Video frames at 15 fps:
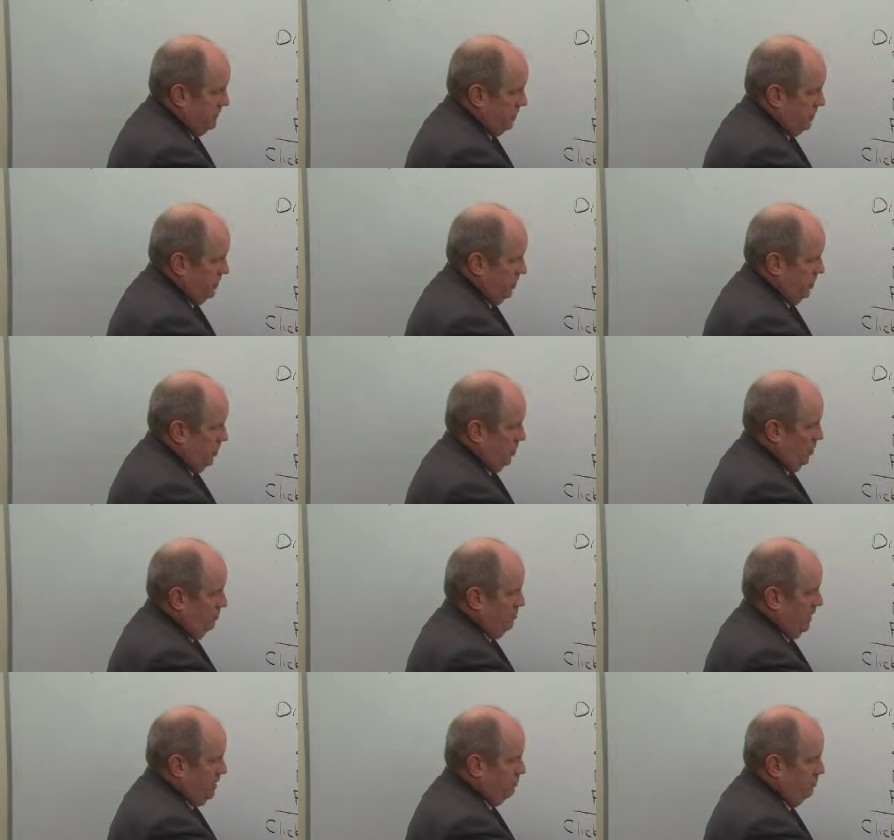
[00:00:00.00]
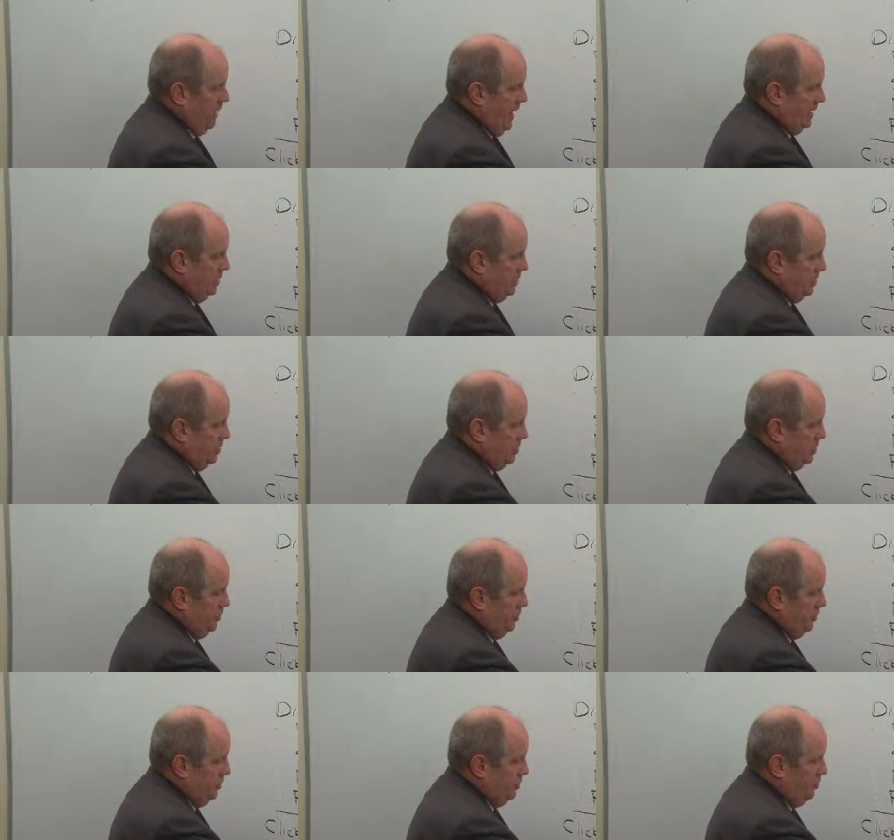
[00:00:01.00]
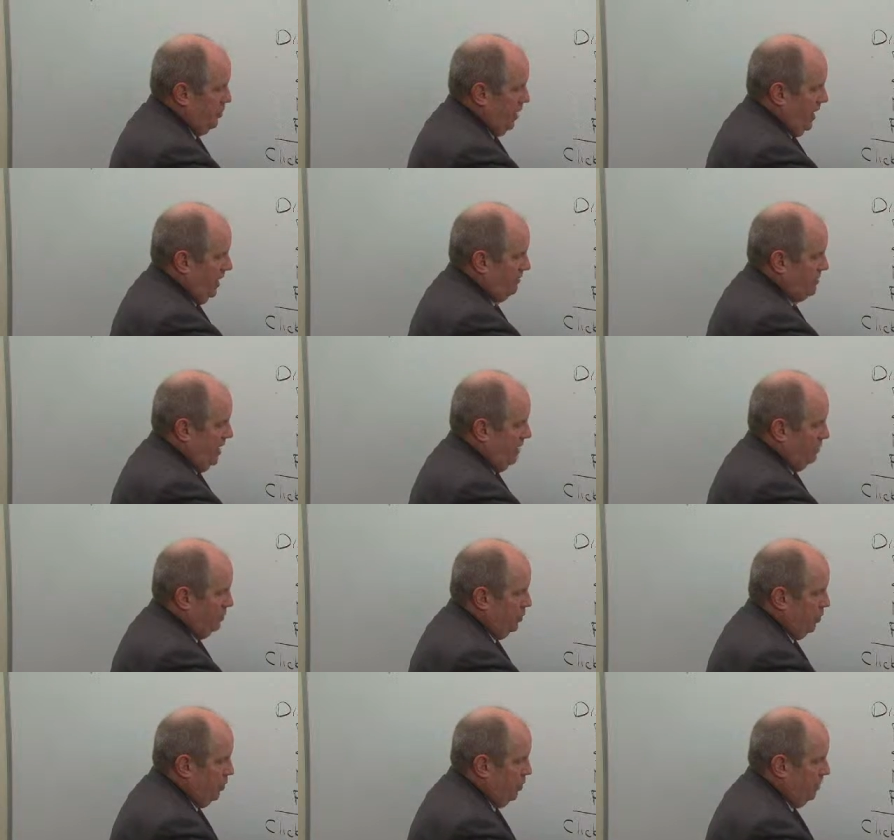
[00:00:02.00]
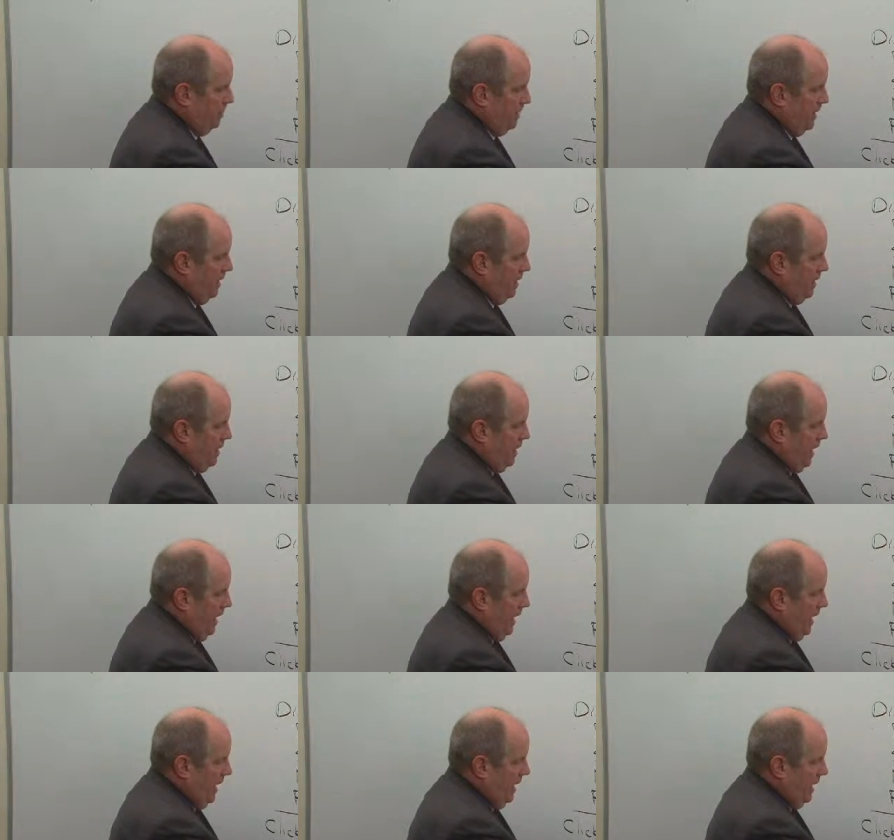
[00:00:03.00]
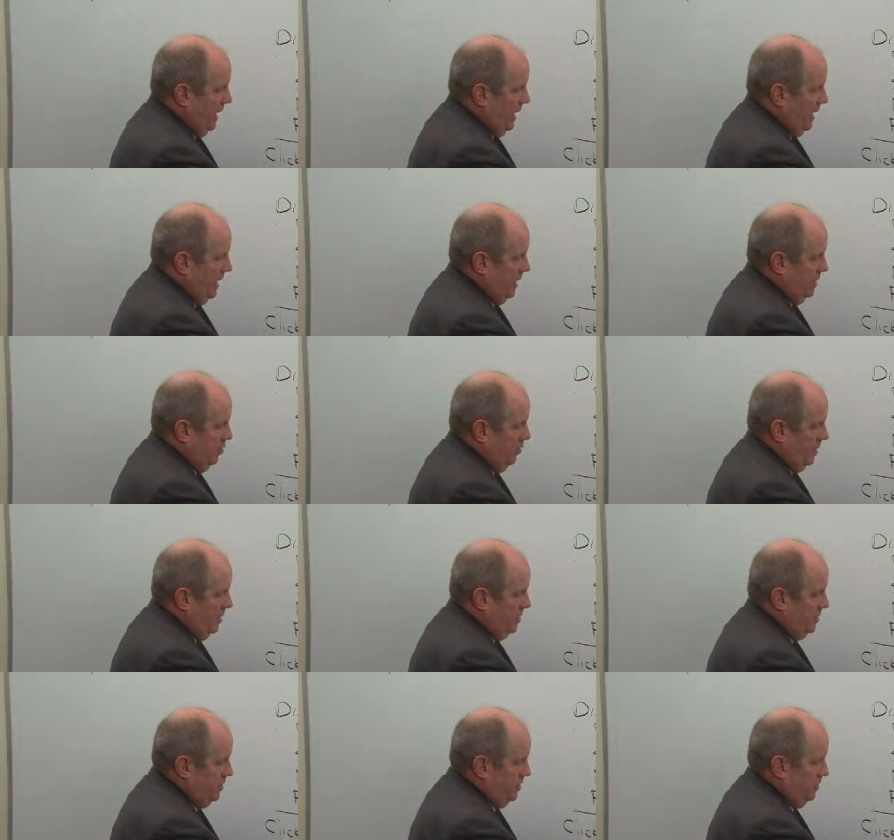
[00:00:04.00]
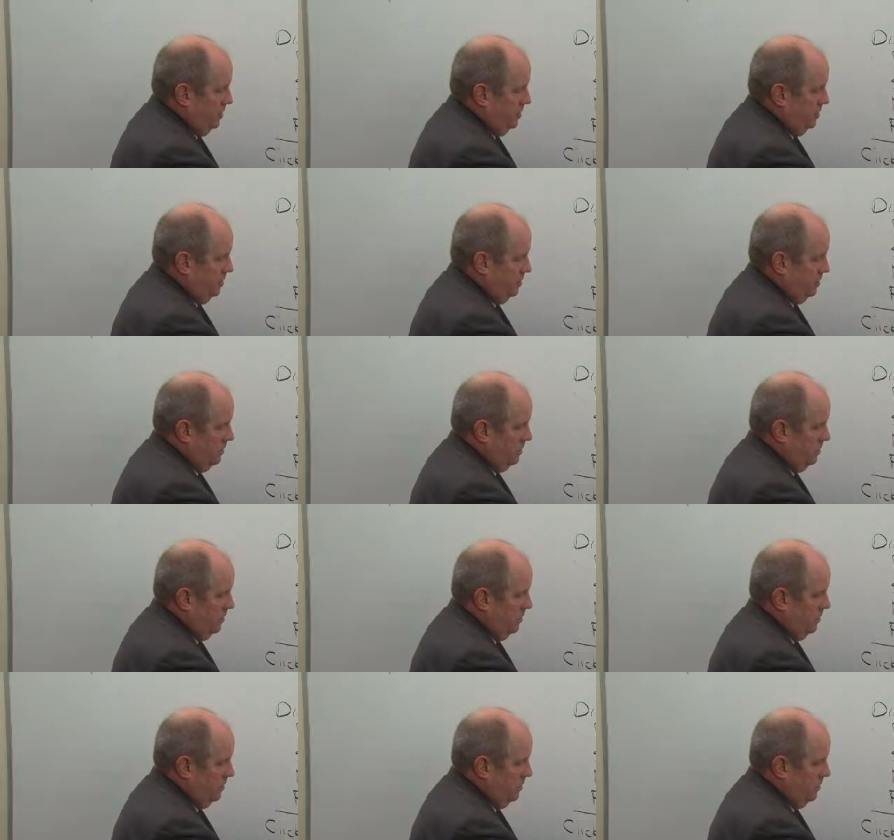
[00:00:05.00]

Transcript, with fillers: So best practices is 32 drives in that pool. And what you do